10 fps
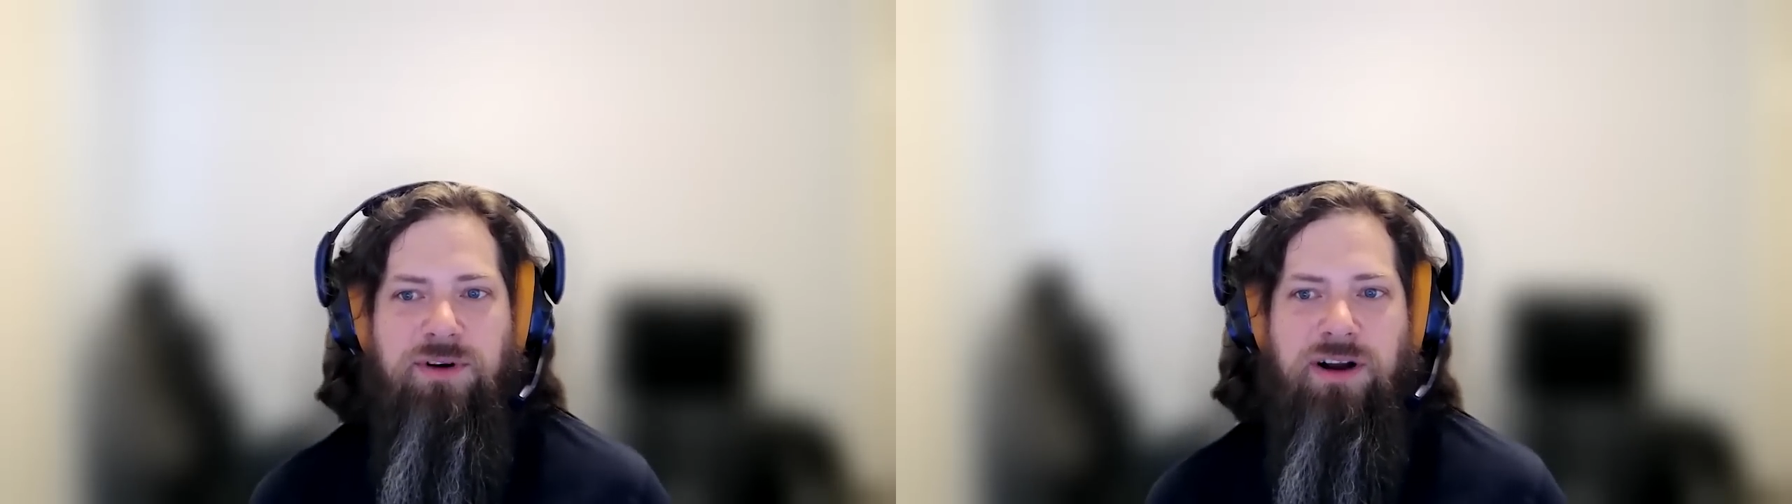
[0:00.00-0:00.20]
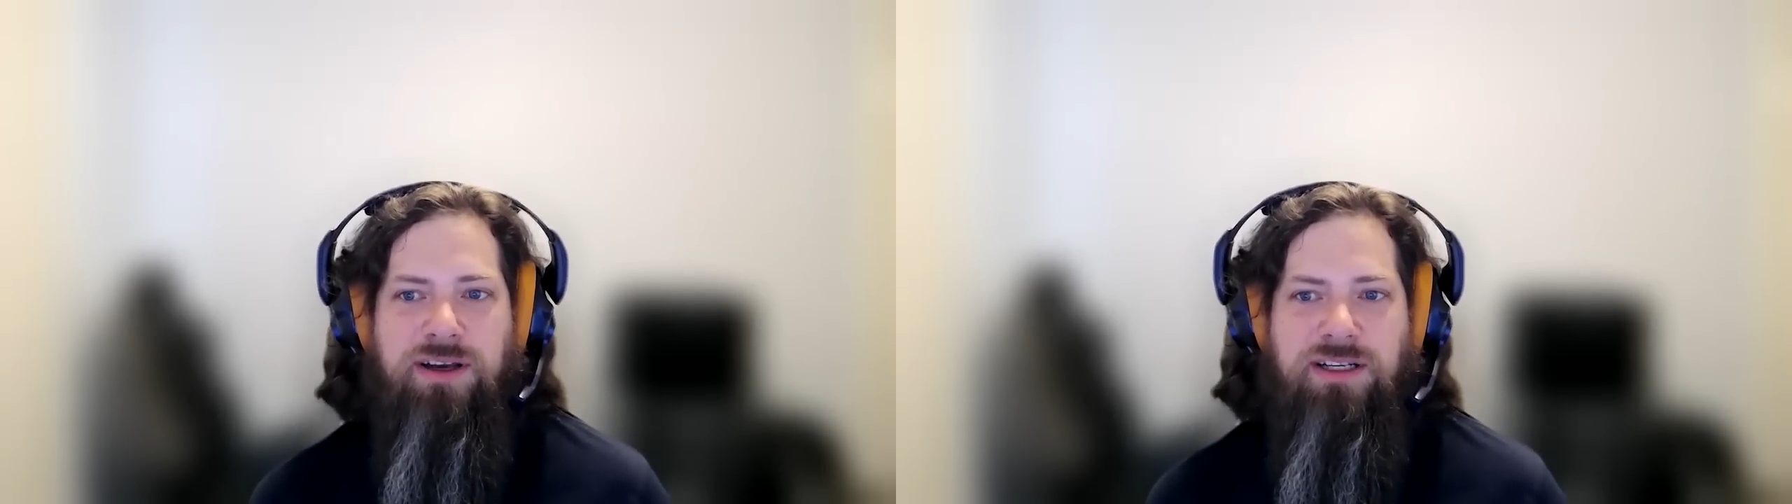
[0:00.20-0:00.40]

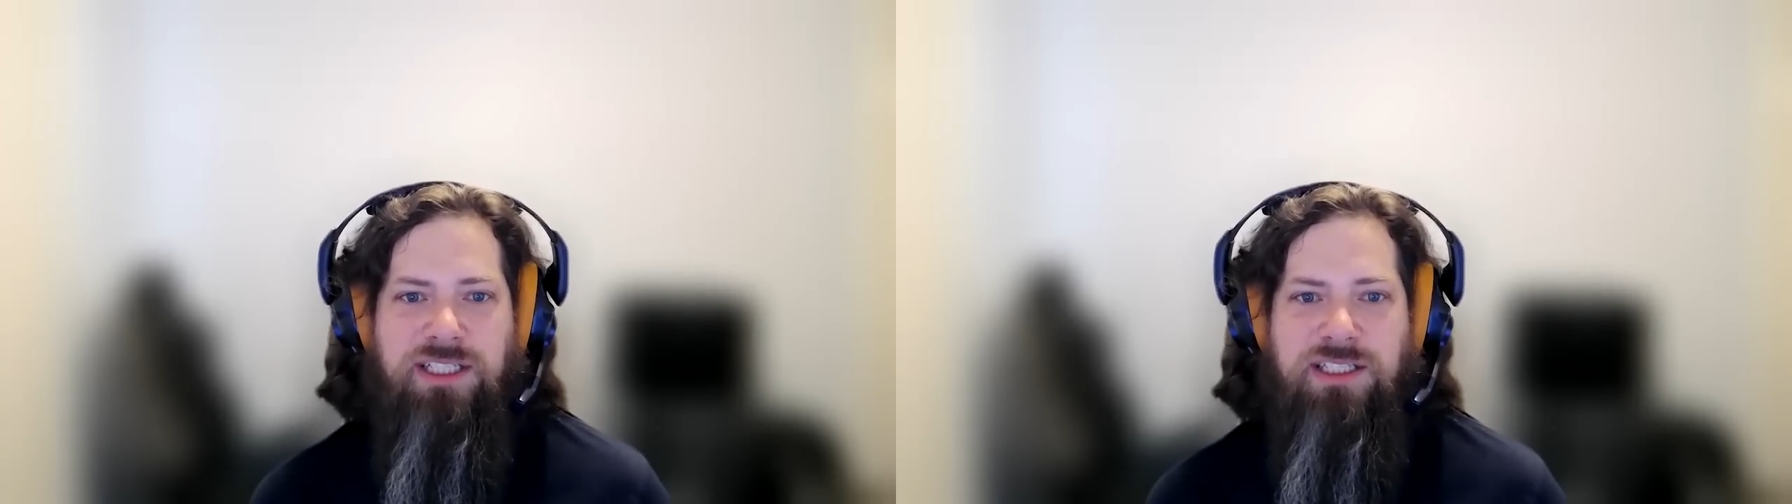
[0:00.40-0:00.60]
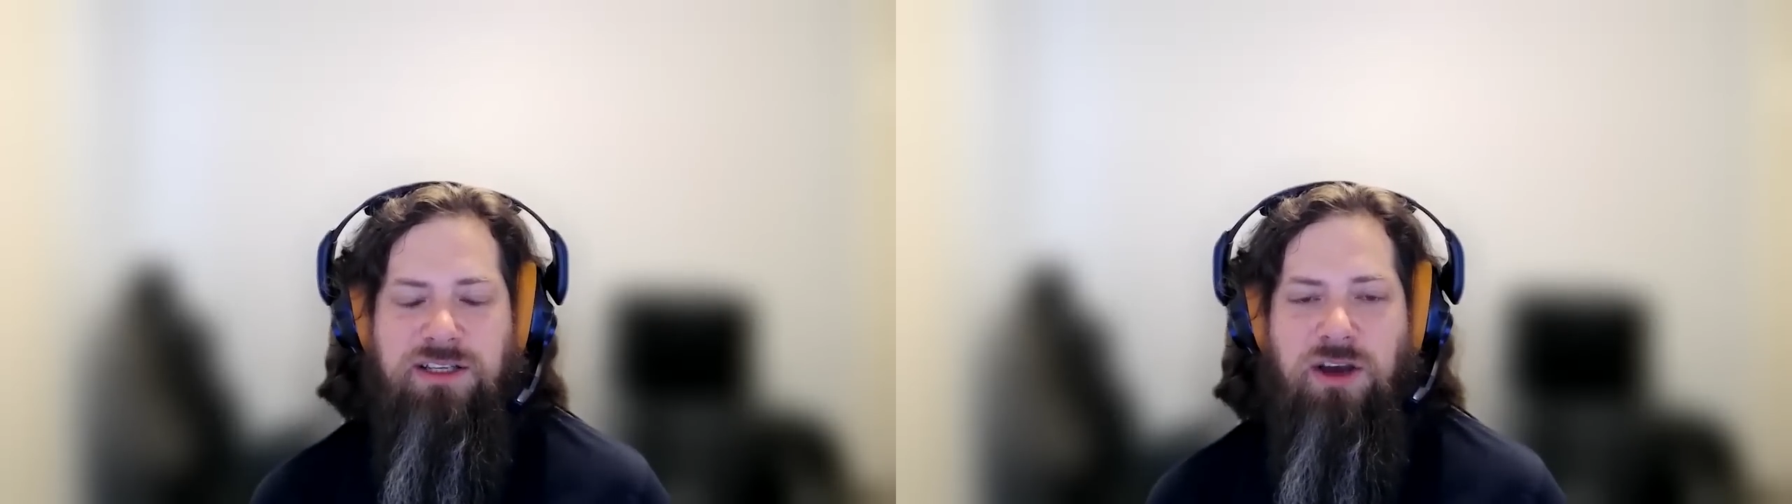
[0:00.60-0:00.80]
where I can
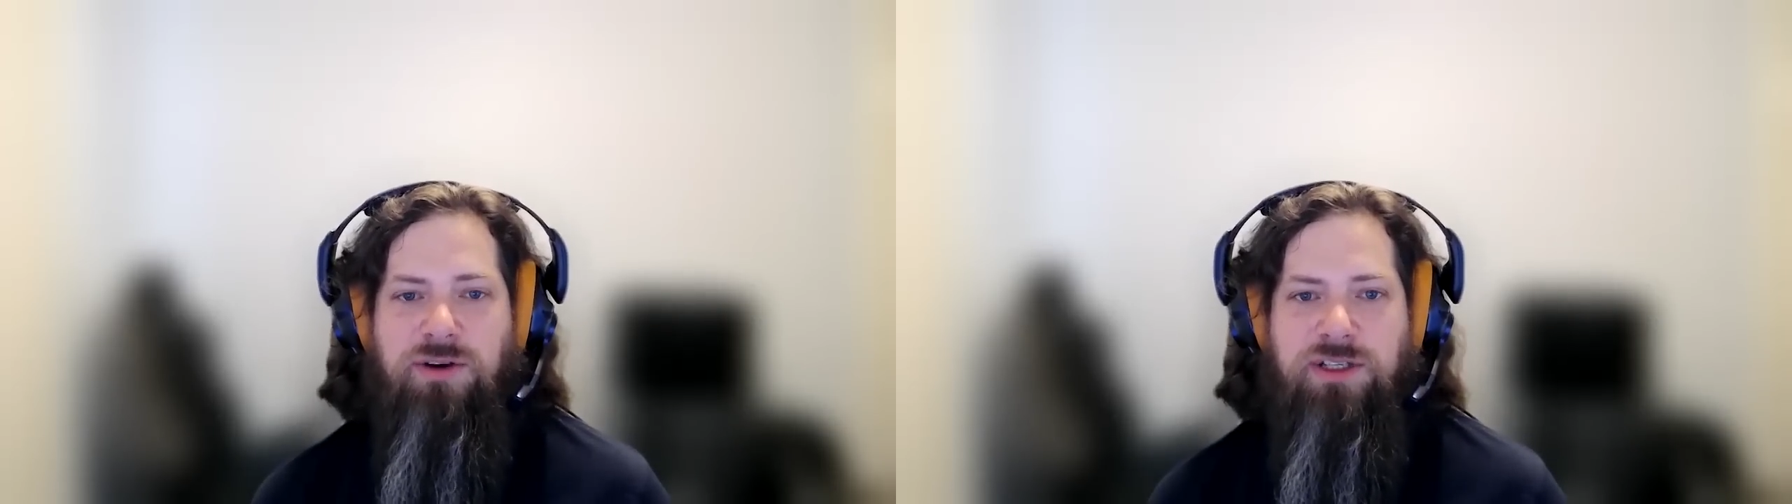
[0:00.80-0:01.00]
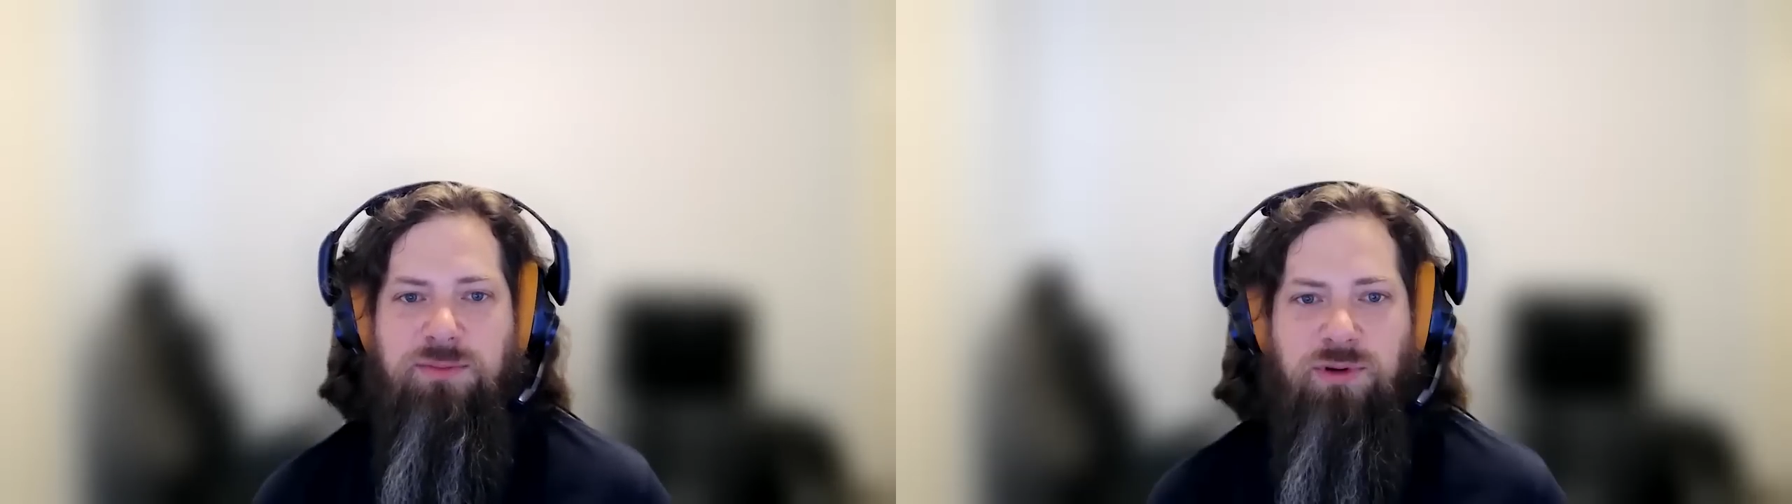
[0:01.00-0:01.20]
just go
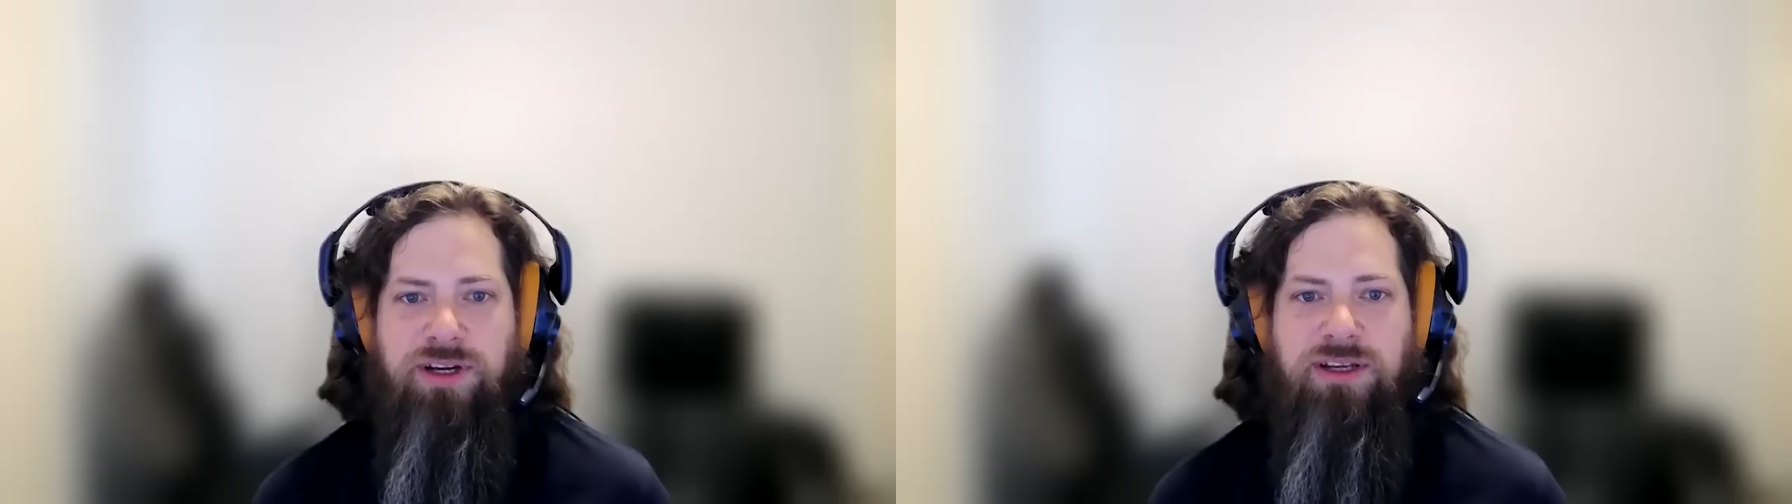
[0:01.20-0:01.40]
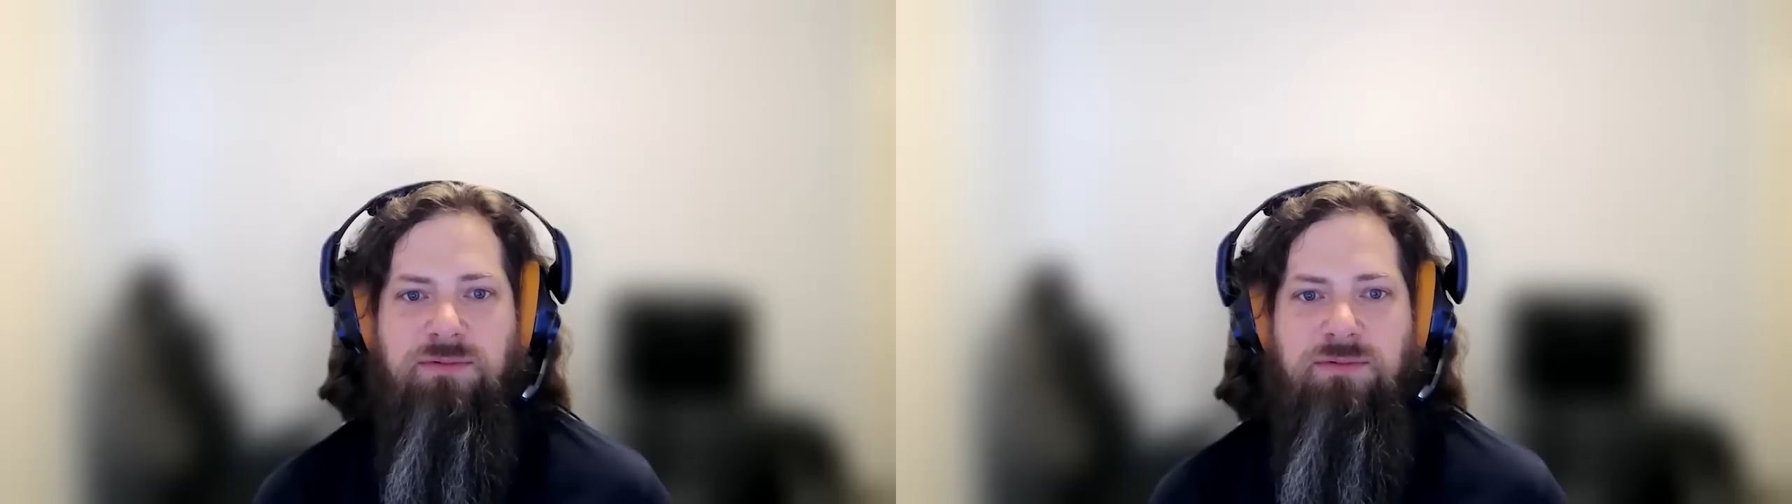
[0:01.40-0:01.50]
exploring